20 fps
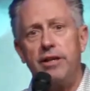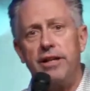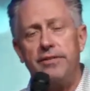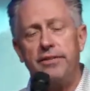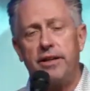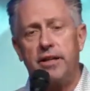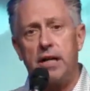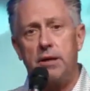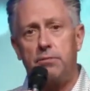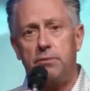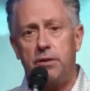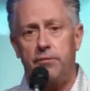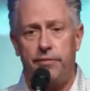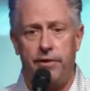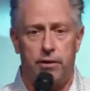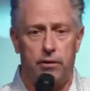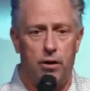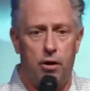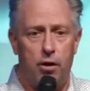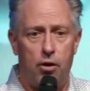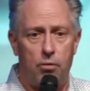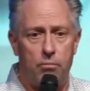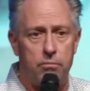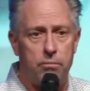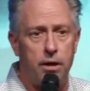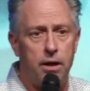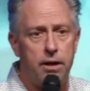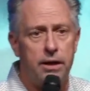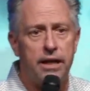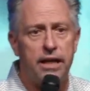that in the comfort of your
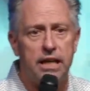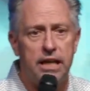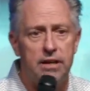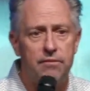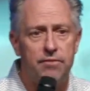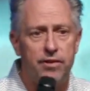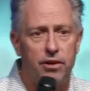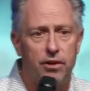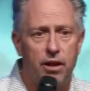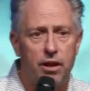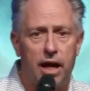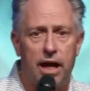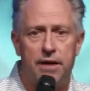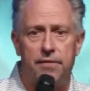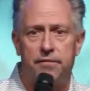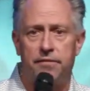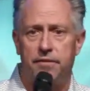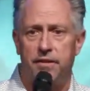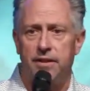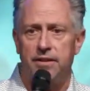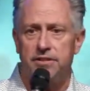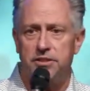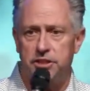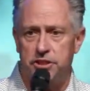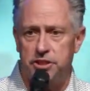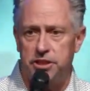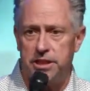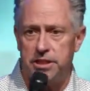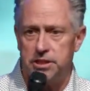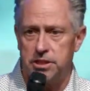home. Give your life
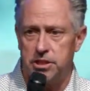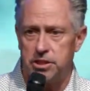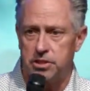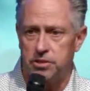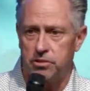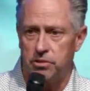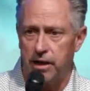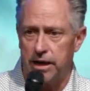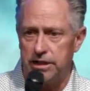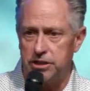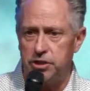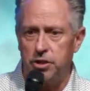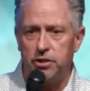to Jesus Christ.